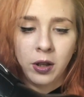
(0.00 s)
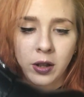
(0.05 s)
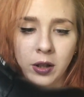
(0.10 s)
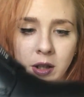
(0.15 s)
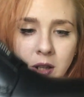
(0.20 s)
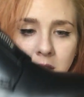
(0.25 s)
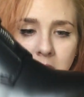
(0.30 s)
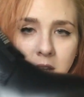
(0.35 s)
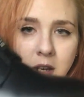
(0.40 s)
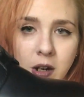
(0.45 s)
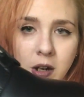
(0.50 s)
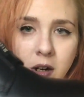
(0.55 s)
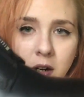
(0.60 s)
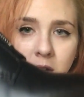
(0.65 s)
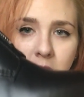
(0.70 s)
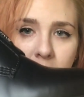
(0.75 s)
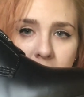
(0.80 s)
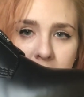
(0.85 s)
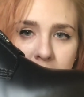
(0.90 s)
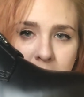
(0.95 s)

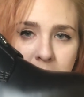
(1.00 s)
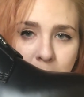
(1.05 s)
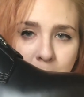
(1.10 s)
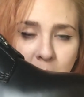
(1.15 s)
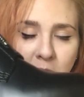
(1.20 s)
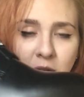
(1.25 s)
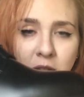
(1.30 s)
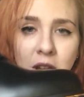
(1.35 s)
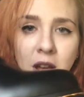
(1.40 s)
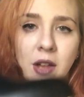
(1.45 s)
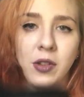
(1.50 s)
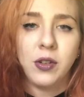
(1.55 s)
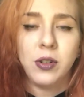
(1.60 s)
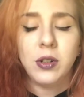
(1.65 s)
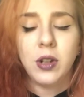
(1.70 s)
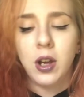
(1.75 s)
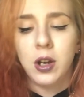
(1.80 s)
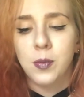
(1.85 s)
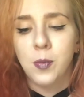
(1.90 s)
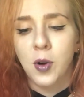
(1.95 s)
here than some of the other
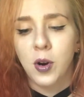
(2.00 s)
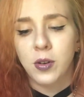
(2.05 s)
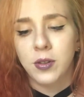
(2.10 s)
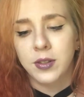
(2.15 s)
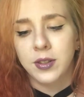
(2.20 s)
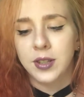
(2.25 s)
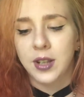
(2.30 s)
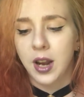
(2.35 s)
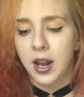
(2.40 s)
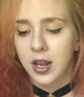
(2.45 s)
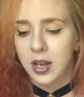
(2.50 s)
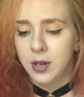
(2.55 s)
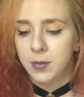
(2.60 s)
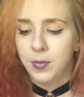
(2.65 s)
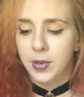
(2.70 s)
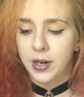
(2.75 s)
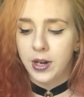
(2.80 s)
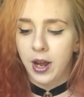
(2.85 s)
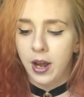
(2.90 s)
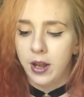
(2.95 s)
Doc Martens that I had
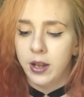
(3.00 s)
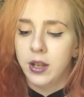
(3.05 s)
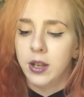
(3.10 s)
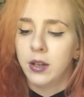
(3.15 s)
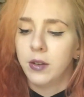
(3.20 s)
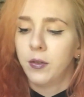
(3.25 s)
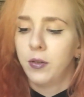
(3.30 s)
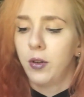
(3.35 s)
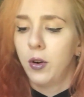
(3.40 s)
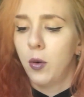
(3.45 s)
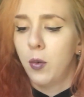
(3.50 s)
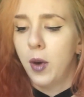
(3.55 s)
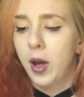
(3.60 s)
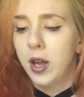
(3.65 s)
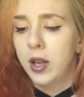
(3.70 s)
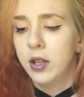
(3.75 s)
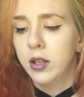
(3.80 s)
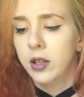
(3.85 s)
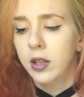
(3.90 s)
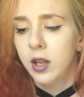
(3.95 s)
been eyeing for a
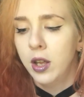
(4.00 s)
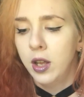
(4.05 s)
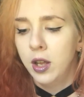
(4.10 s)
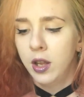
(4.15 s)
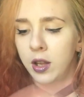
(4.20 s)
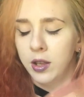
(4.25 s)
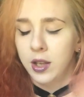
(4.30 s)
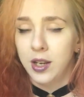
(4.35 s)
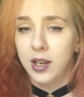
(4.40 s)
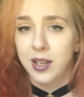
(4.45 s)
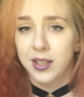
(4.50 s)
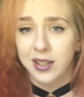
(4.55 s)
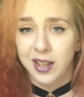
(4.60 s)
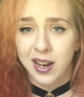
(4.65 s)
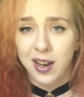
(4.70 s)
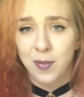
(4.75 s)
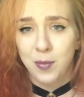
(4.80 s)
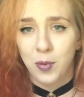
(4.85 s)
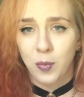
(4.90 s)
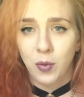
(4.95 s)
while. Like I
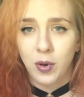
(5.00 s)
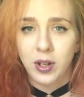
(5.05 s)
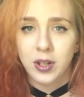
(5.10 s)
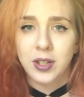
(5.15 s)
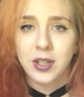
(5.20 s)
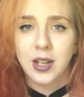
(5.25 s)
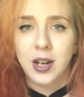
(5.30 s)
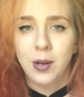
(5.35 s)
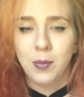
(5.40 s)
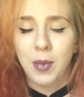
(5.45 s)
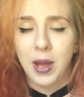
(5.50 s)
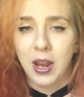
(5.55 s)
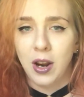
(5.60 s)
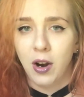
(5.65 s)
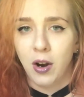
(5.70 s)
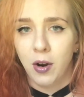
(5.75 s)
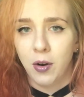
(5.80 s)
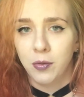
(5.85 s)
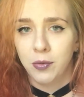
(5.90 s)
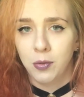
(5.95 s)
said, I've been wanting to get a
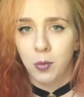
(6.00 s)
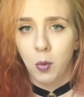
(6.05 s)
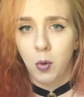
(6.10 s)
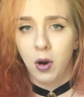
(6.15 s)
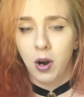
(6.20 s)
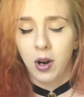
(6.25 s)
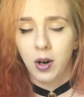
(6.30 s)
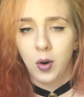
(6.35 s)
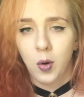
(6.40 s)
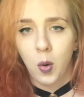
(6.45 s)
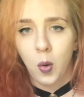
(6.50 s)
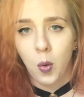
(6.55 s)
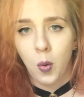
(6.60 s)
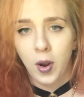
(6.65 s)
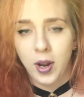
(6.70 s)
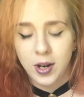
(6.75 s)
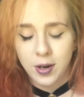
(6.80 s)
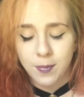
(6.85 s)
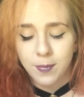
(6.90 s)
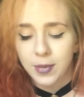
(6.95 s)
pair for
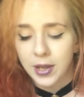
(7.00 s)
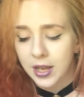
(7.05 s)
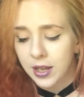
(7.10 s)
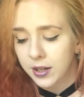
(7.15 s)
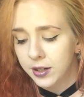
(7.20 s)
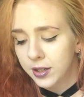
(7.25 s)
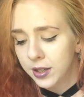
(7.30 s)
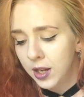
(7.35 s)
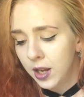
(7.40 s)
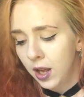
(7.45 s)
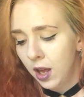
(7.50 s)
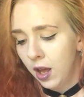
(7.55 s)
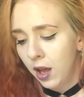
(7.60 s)
quite a bit.